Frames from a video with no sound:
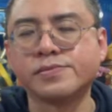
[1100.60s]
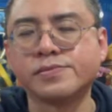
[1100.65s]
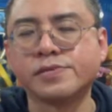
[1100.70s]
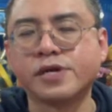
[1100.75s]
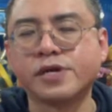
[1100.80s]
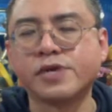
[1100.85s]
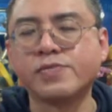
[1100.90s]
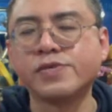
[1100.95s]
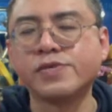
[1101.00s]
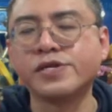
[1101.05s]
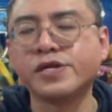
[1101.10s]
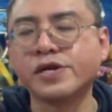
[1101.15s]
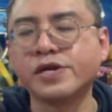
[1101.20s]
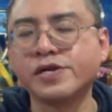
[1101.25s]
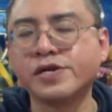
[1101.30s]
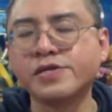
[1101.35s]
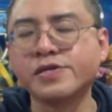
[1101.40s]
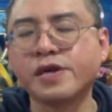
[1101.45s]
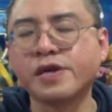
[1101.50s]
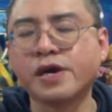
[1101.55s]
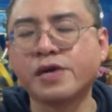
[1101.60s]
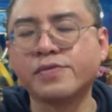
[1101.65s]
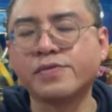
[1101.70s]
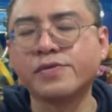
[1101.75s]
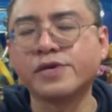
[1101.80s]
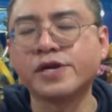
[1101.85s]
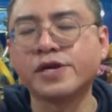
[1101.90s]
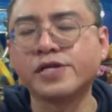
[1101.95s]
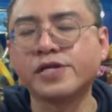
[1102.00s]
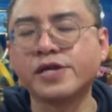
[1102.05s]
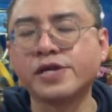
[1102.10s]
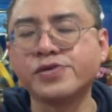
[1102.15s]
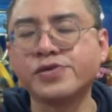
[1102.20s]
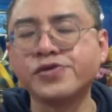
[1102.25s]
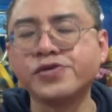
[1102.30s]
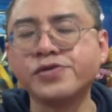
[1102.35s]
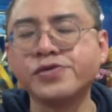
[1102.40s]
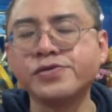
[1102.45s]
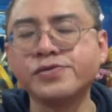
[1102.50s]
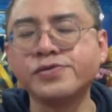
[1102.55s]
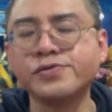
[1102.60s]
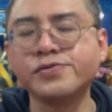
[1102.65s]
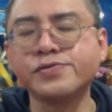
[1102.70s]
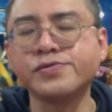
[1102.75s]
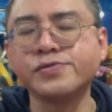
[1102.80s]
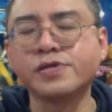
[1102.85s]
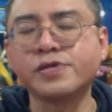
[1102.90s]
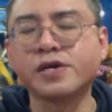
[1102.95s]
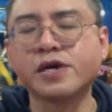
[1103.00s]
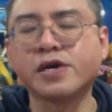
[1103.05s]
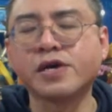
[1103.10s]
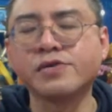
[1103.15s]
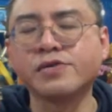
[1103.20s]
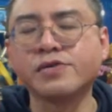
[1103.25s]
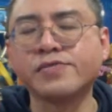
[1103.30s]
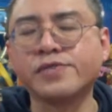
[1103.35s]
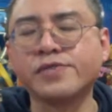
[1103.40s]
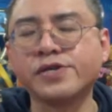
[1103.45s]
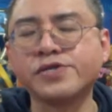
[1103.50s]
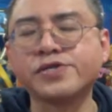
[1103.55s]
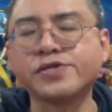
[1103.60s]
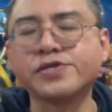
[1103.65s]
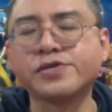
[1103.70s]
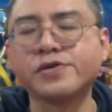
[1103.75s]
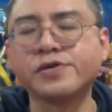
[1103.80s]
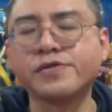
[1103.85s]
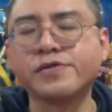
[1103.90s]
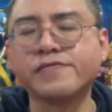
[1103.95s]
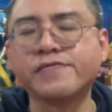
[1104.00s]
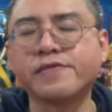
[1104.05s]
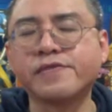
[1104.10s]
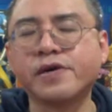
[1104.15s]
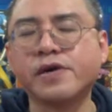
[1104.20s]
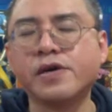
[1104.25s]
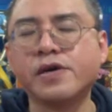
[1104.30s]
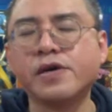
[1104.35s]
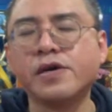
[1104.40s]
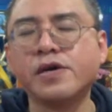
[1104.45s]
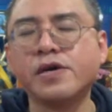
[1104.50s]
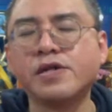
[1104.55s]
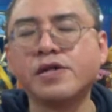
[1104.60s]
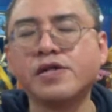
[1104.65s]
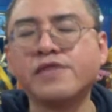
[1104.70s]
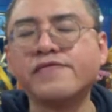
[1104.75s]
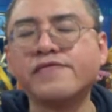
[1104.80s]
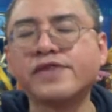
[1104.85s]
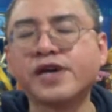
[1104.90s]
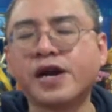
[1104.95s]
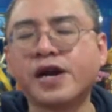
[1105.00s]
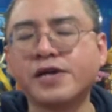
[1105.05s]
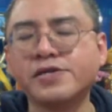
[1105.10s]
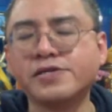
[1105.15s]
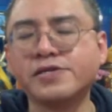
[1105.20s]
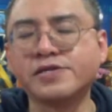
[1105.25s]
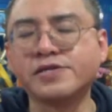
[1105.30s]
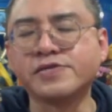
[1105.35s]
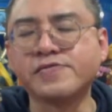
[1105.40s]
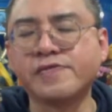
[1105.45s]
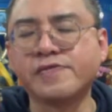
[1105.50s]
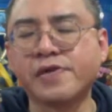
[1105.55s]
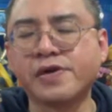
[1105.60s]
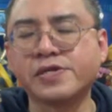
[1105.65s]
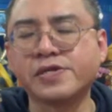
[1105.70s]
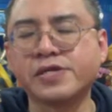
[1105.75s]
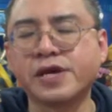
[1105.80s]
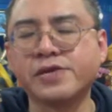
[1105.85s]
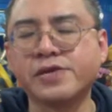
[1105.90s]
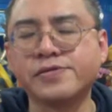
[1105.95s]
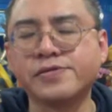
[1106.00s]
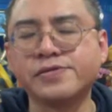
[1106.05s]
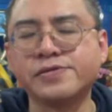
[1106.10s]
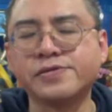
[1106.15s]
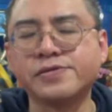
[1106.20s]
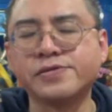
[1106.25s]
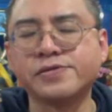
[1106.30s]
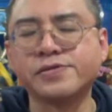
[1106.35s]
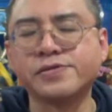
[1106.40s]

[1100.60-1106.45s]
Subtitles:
And we turn our attention to the cultivation of loving kindness for ourselves.